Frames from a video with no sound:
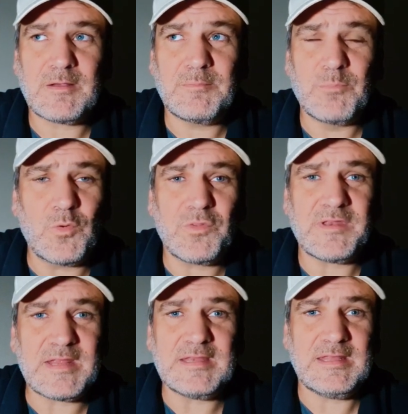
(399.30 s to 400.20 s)
more than
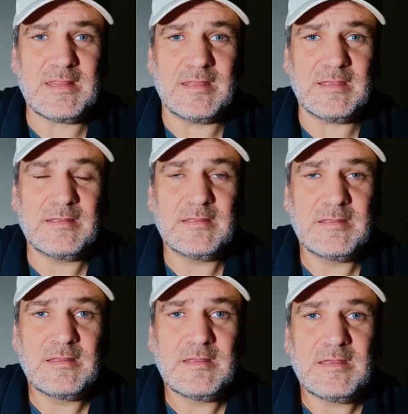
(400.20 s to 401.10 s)
anything,
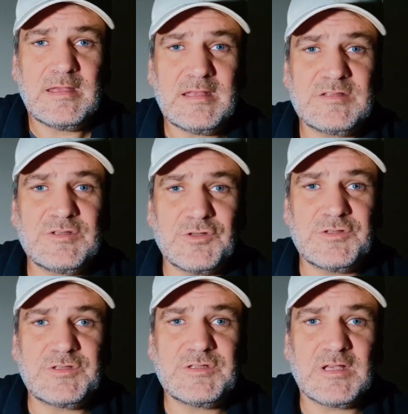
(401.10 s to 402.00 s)
it's good
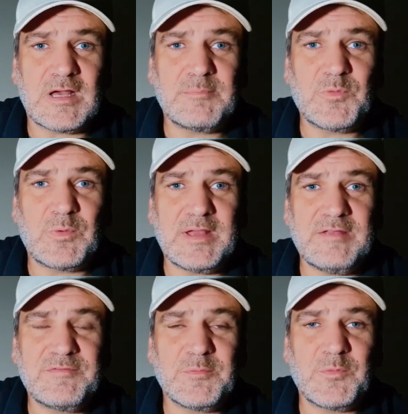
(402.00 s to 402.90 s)
to come away
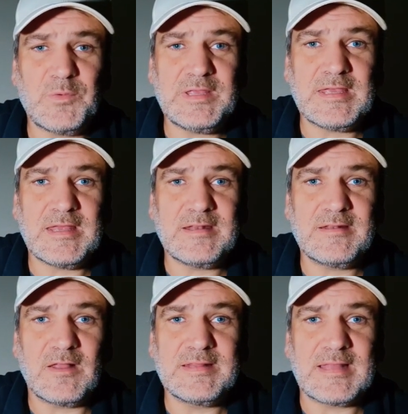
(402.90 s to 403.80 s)
from a weekend
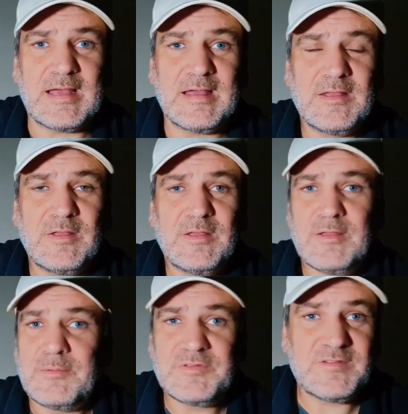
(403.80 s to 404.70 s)
like that,
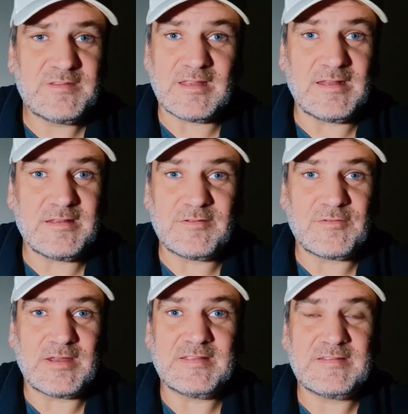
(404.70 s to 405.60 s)
still in the
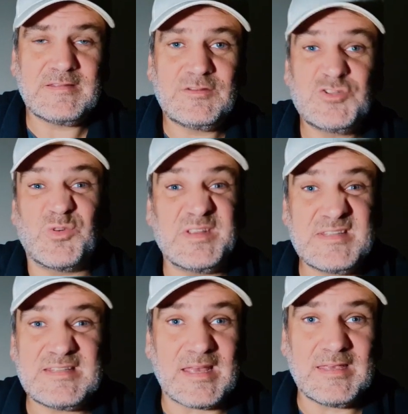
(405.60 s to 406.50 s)
race, joint
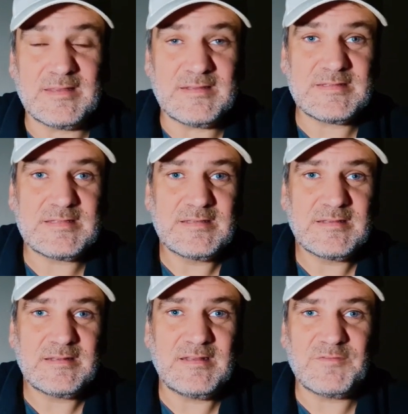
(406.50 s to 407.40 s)
second,
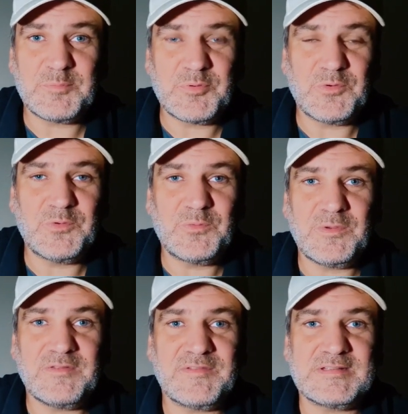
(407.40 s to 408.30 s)
Liverpool with
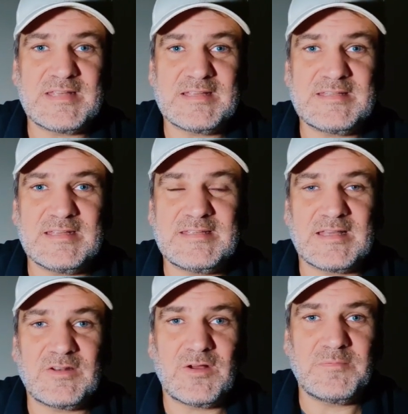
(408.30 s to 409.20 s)
a fantastic
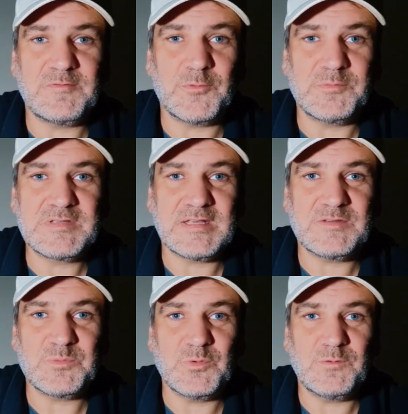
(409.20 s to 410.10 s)
second half performance
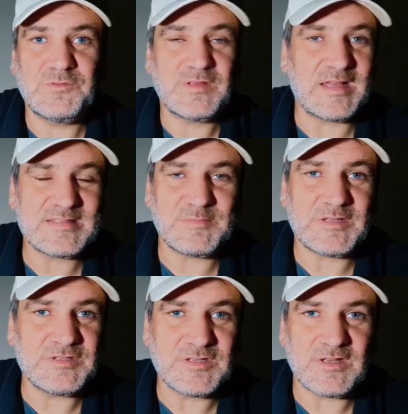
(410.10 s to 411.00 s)
against Wolves. As I
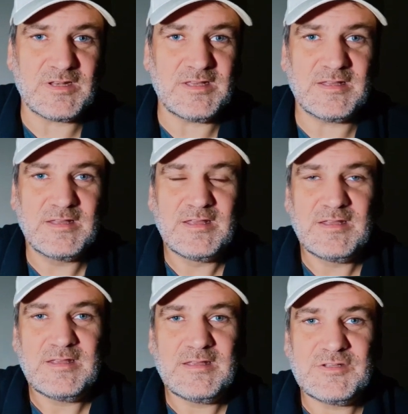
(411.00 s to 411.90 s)
mentioned earlier,
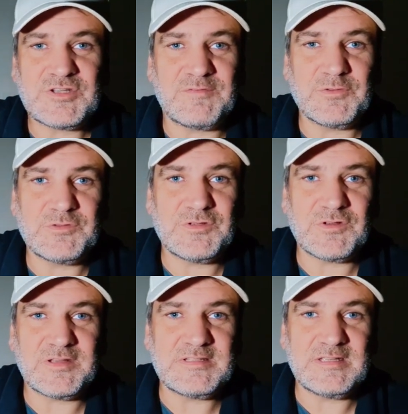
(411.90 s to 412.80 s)
Sheffield
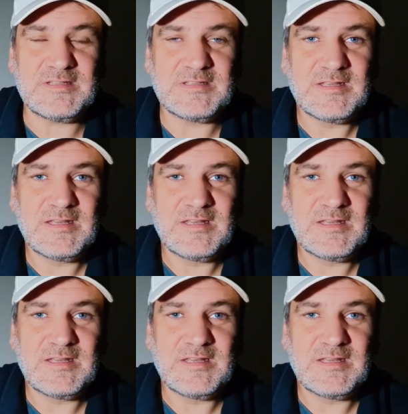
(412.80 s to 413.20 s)
United